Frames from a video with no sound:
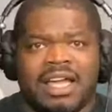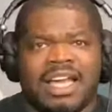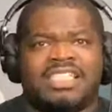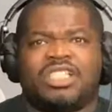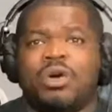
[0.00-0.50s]

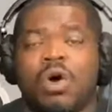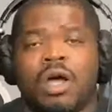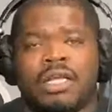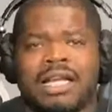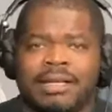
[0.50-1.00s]
It's
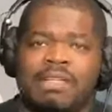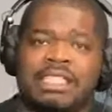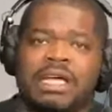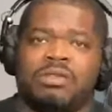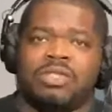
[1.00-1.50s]
gone. Let me
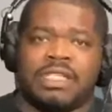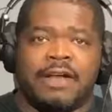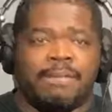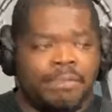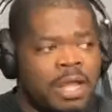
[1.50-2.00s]
tell you
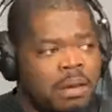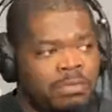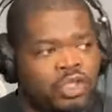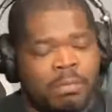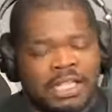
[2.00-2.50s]
something.
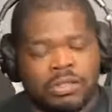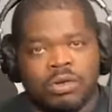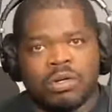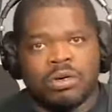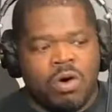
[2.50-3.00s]
So my
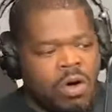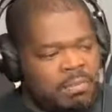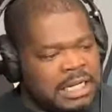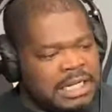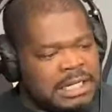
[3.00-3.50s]
daughter
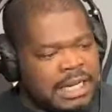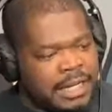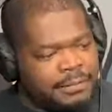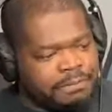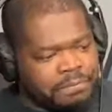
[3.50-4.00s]
called me
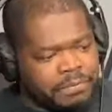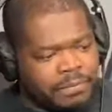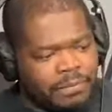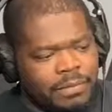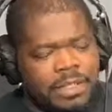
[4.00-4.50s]
today.
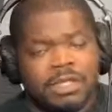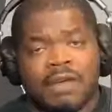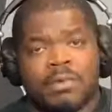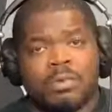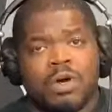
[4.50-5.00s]

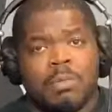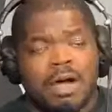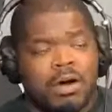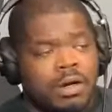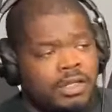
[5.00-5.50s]
Love her with all
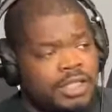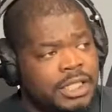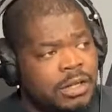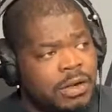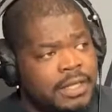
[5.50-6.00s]
my heart. She
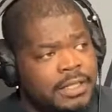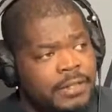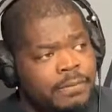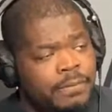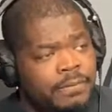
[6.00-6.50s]
know I
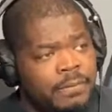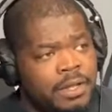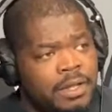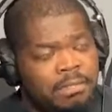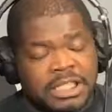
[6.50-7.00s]
do.
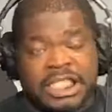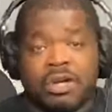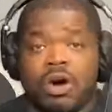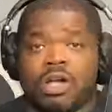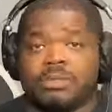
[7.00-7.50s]
But she
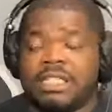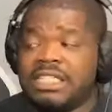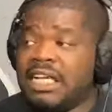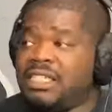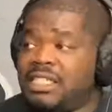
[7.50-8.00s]
calls me
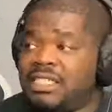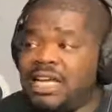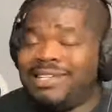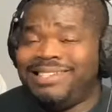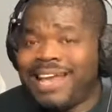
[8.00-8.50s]
today and she
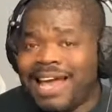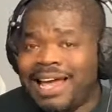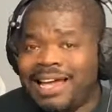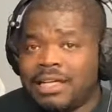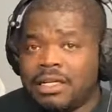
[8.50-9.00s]
say,
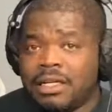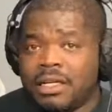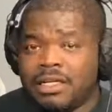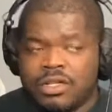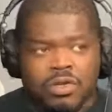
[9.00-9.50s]
Dad,
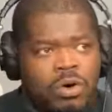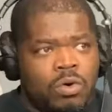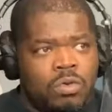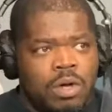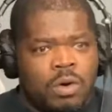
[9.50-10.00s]
you
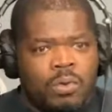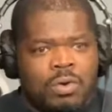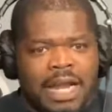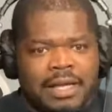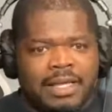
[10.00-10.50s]
know,
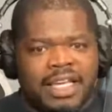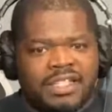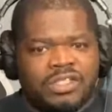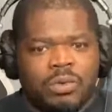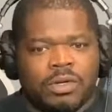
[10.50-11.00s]
when I
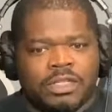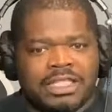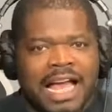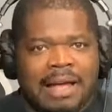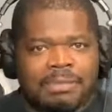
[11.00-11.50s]
get to a
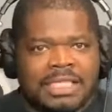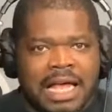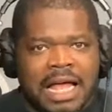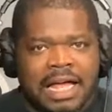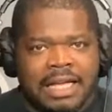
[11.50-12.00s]
stop
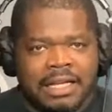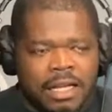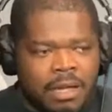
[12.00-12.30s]
sign,